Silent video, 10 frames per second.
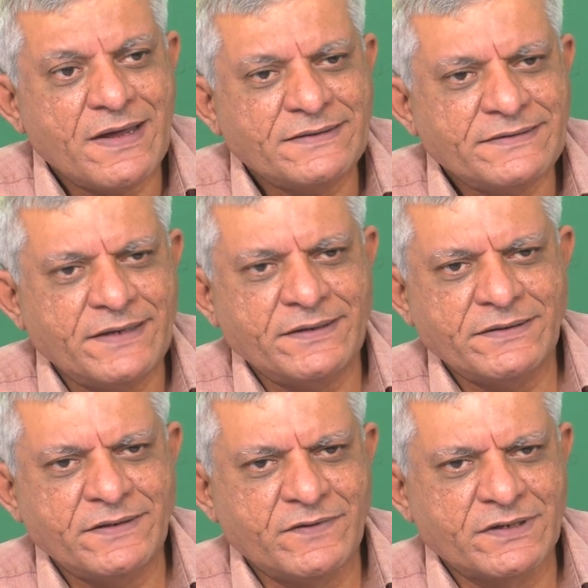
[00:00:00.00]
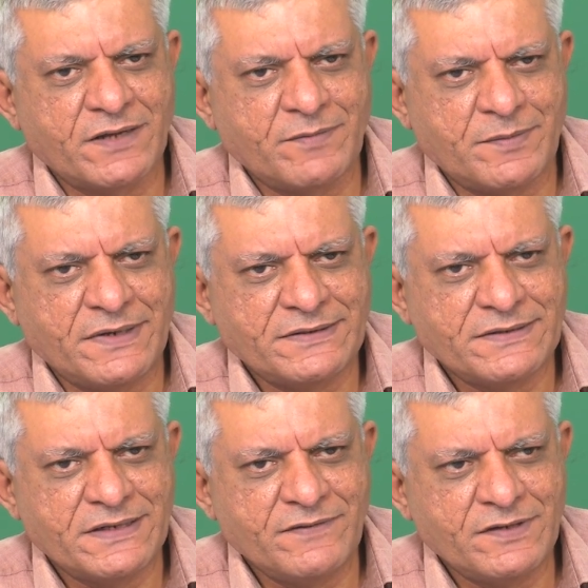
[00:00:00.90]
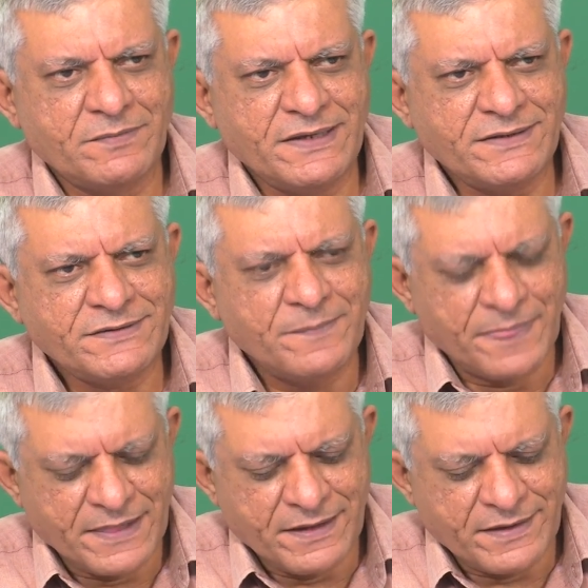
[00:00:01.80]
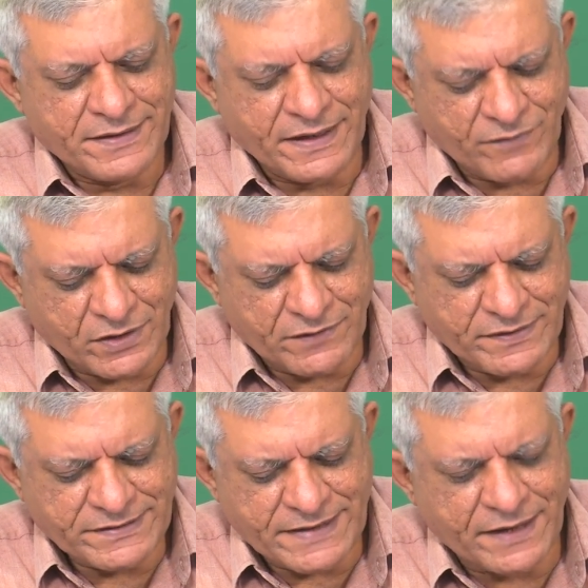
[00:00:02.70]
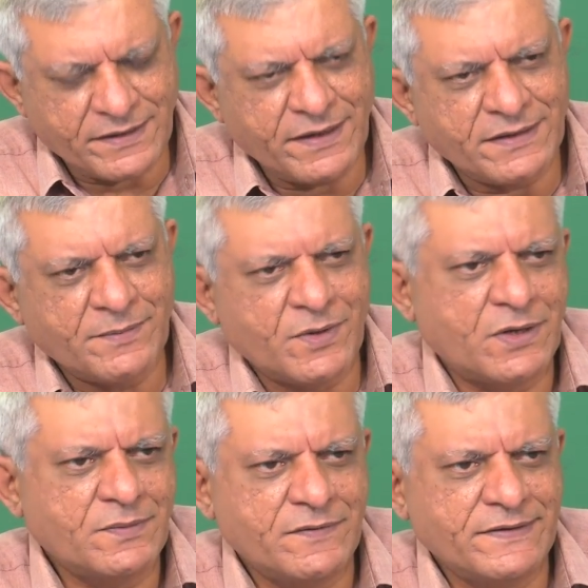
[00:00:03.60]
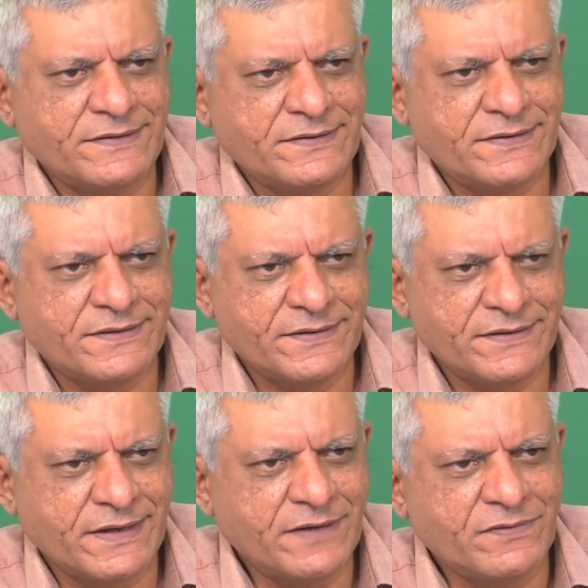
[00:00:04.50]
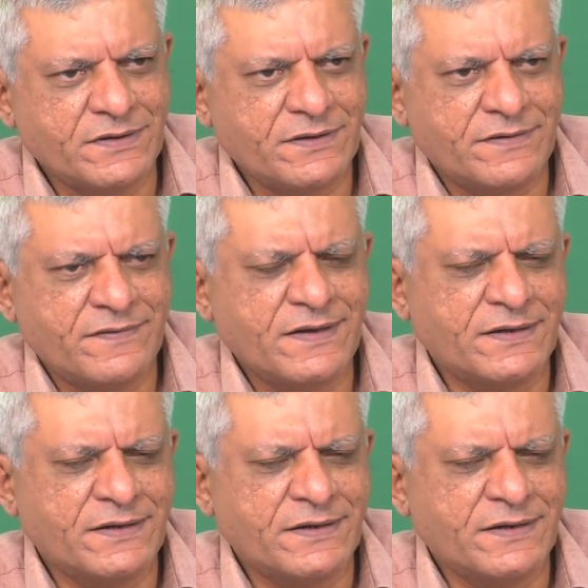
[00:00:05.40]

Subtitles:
at changes in working memory essentially, which means that whatever is hanging at the bottom of this network will